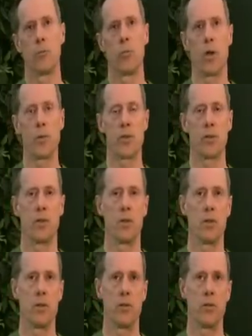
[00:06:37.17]
perhaps
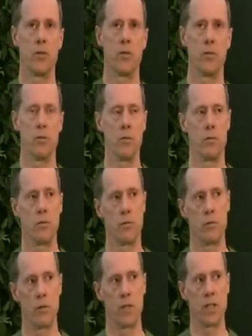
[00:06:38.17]
through
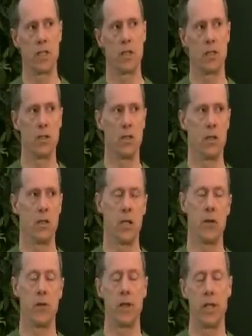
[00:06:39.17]
this,
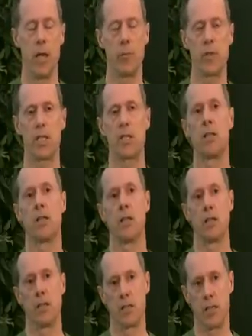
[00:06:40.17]
here in Edmonton,
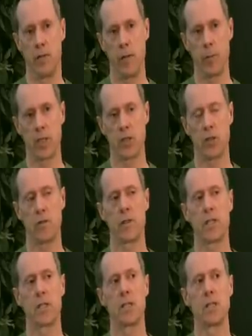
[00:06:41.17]
City of Edmonton
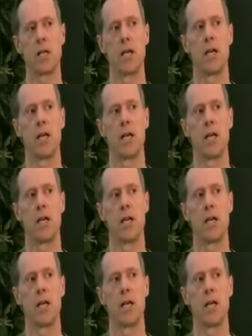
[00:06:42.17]
services,